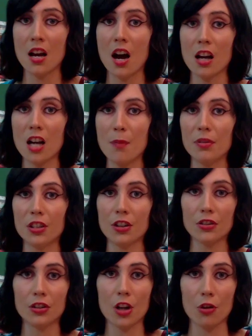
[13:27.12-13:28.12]
A couple
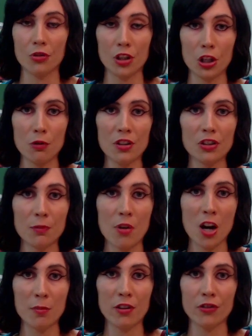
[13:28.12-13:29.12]
years ago, the US
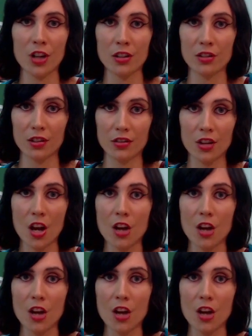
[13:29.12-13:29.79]
Department of Justice